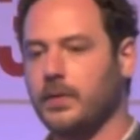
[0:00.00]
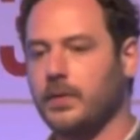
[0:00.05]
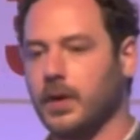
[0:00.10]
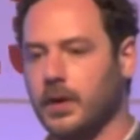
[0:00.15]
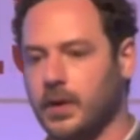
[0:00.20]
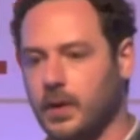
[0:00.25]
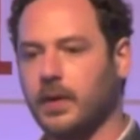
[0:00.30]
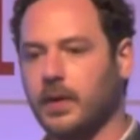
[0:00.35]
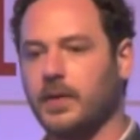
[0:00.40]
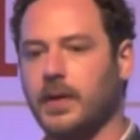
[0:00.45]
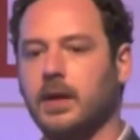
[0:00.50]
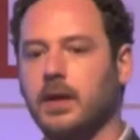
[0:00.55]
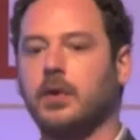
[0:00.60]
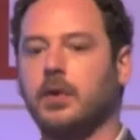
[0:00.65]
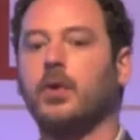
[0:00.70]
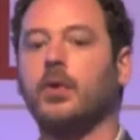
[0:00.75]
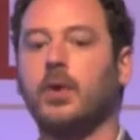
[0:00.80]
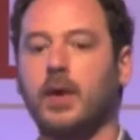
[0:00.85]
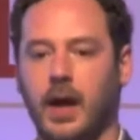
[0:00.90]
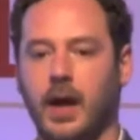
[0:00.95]
that you can then
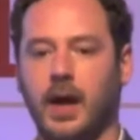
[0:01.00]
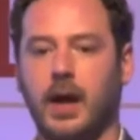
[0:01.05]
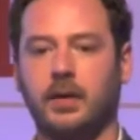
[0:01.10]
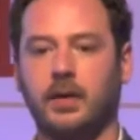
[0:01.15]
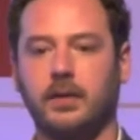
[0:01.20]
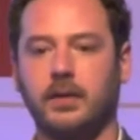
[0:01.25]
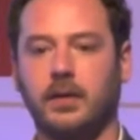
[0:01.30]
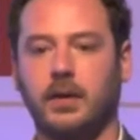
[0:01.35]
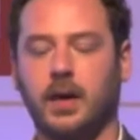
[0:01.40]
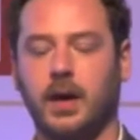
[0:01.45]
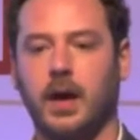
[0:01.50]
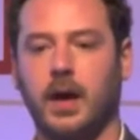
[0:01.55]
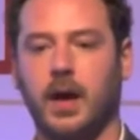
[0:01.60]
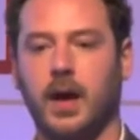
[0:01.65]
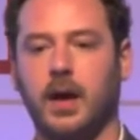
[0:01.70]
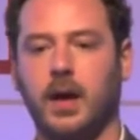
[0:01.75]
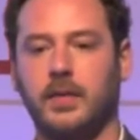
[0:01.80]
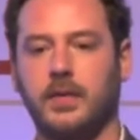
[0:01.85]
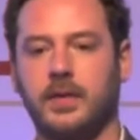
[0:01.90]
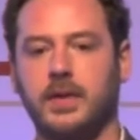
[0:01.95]
look at
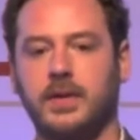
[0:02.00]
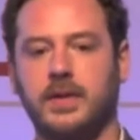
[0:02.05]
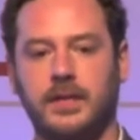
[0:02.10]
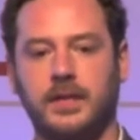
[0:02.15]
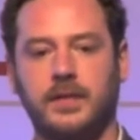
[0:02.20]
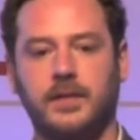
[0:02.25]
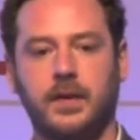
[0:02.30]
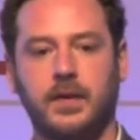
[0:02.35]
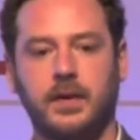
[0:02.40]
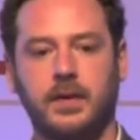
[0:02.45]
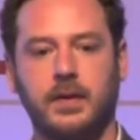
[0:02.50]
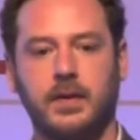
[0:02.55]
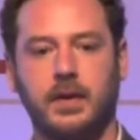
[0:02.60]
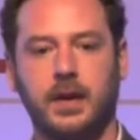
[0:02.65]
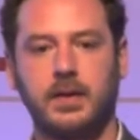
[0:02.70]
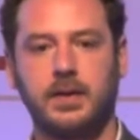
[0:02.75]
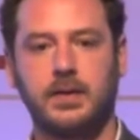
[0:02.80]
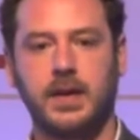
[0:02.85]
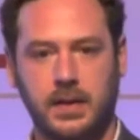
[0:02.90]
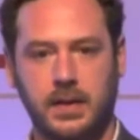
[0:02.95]
the different
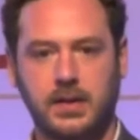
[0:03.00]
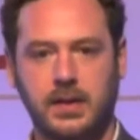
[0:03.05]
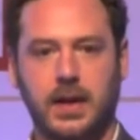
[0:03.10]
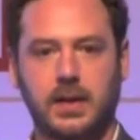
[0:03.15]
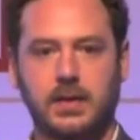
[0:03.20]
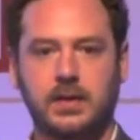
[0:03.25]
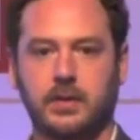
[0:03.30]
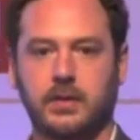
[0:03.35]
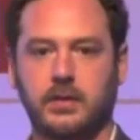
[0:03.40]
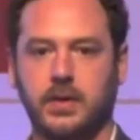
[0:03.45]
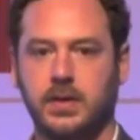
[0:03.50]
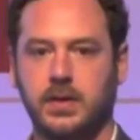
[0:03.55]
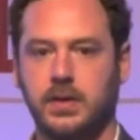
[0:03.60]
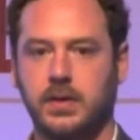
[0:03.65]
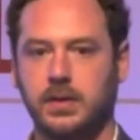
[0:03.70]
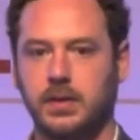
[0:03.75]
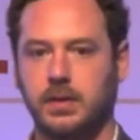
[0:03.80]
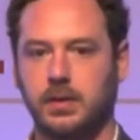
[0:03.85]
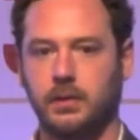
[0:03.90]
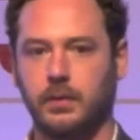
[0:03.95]
text
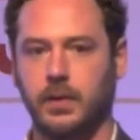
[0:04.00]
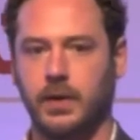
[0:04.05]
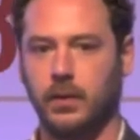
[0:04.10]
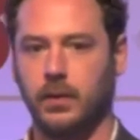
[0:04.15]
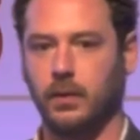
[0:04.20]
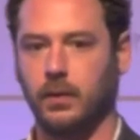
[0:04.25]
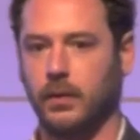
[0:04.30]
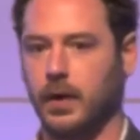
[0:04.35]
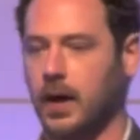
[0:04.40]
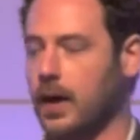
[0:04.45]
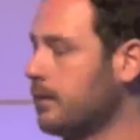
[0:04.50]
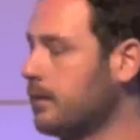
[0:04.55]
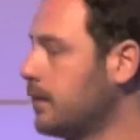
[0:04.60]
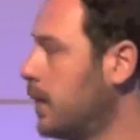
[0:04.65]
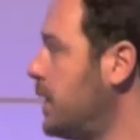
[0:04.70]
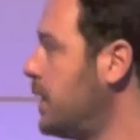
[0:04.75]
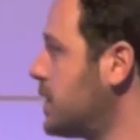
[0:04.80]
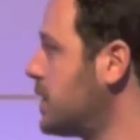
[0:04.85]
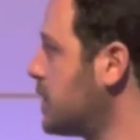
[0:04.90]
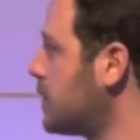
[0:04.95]
categories within all that.
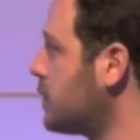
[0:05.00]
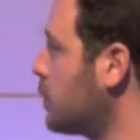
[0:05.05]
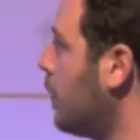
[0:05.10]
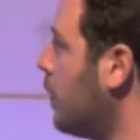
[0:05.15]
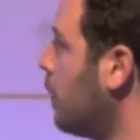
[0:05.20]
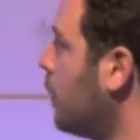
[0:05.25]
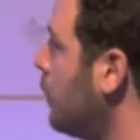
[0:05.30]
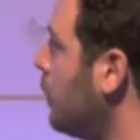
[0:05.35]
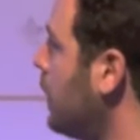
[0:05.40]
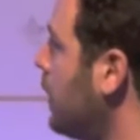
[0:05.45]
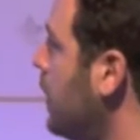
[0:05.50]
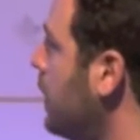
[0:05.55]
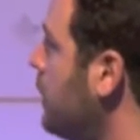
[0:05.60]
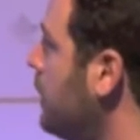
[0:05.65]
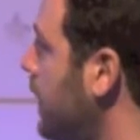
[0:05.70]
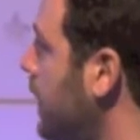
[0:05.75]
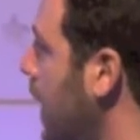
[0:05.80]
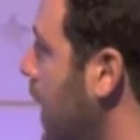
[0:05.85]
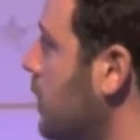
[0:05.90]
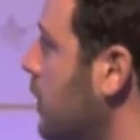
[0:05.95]
And this is what we
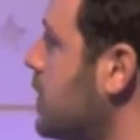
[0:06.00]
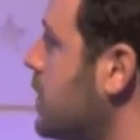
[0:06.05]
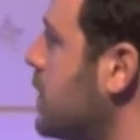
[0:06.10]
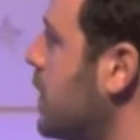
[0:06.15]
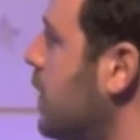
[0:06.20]
found.